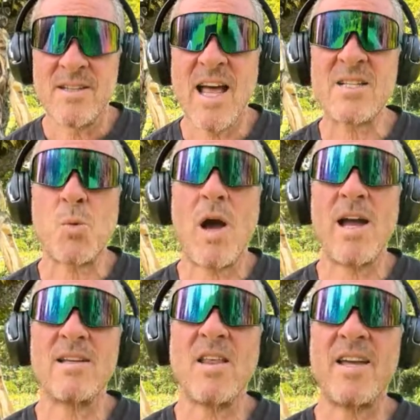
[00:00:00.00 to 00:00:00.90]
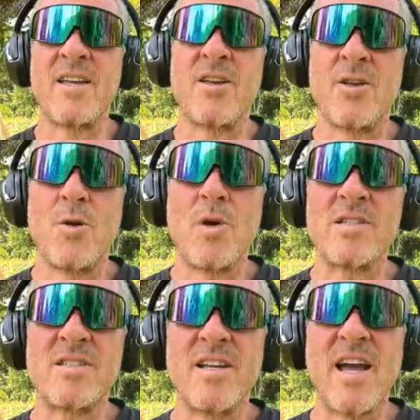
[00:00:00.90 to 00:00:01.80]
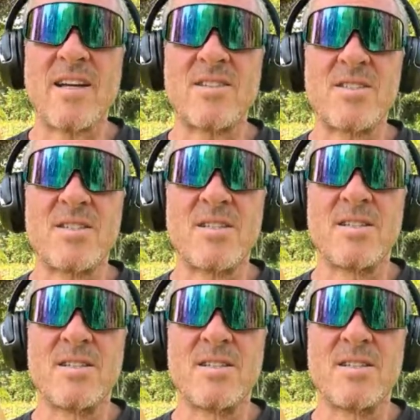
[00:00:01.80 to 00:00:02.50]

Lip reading: That's why I like USDX.